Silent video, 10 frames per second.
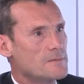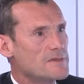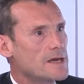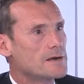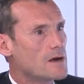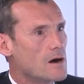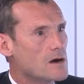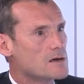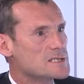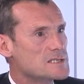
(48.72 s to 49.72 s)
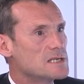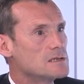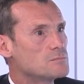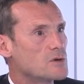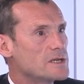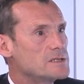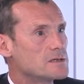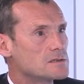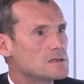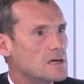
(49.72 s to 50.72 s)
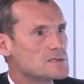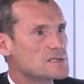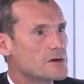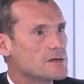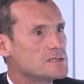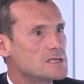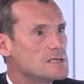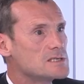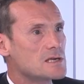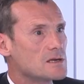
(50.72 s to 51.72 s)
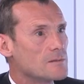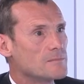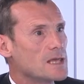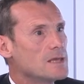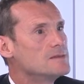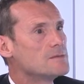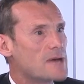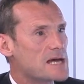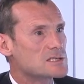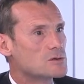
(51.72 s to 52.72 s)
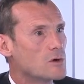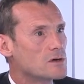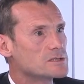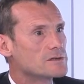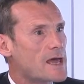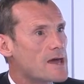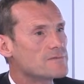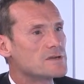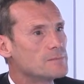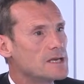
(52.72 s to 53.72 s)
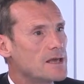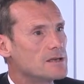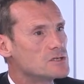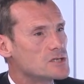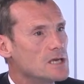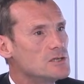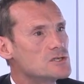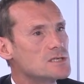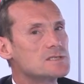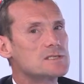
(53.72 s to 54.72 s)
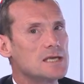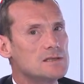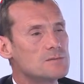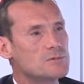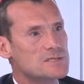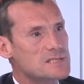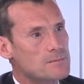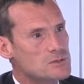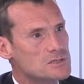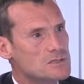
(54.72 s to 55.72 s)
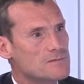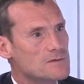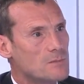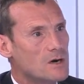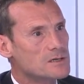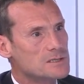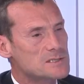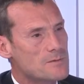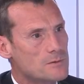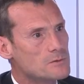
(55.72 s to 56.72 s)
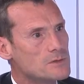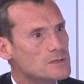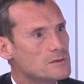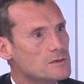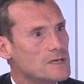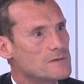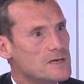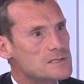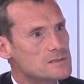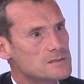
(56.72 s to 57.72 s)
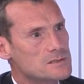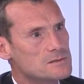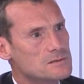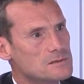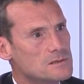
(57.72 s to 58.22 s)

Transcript: I mean, there are still political uncertainties in the past quarter. Have there been any changes in the perception of the markets through your investors?